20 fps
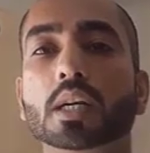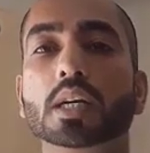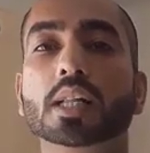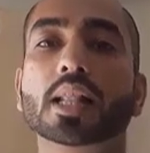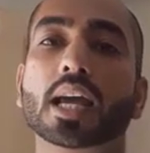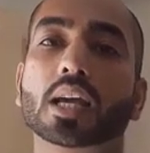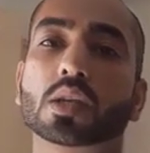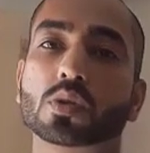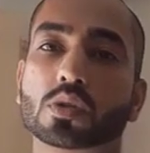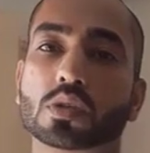
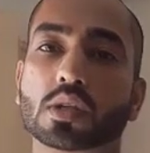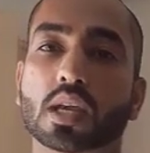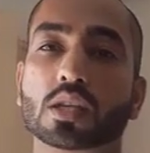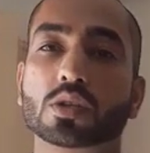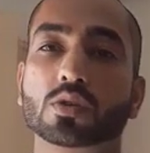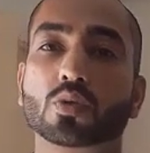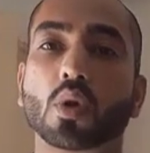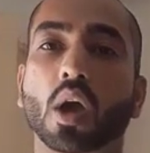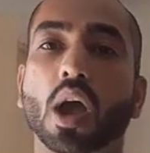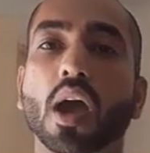little
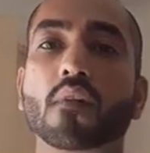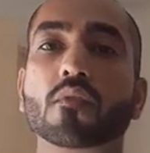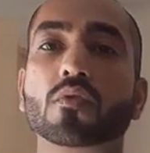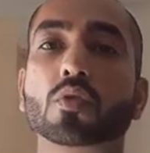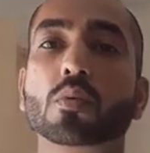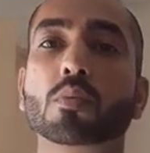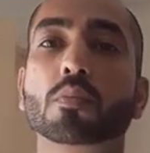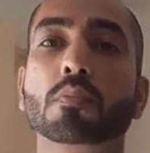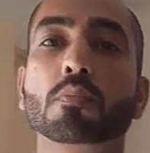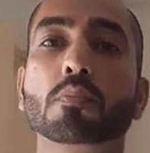exercise. You have
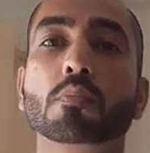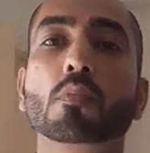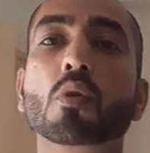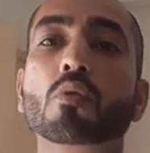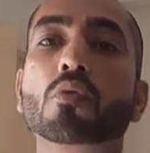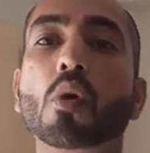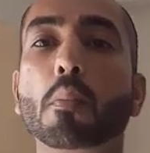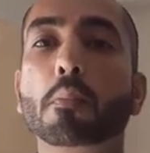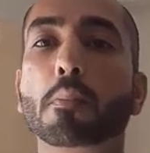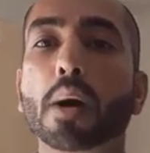to
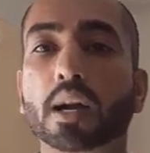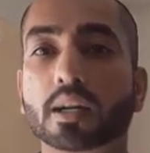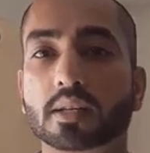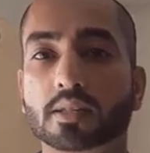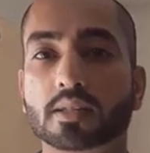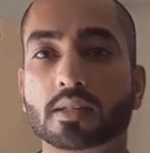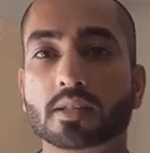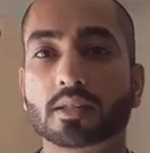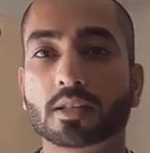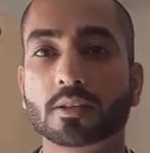move your
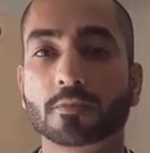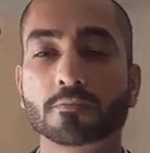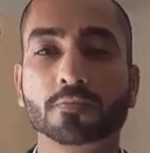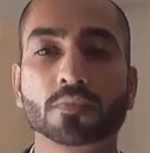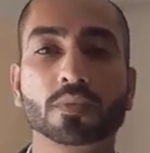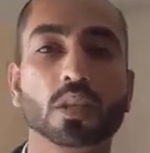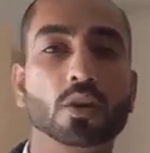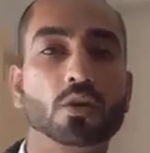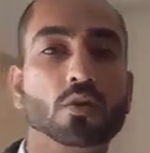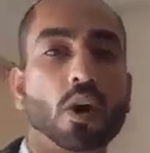butts.
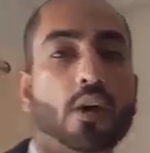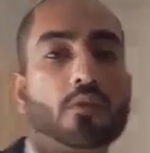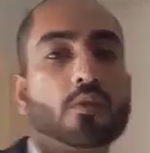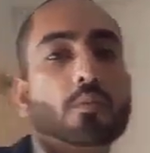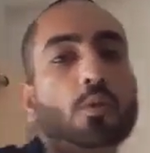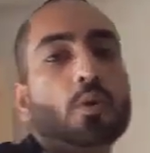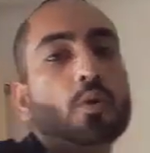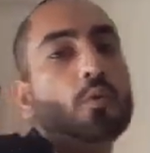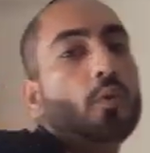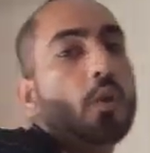You have to
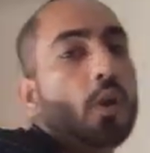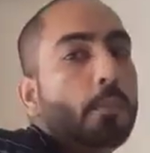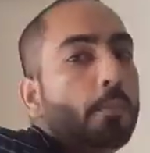move your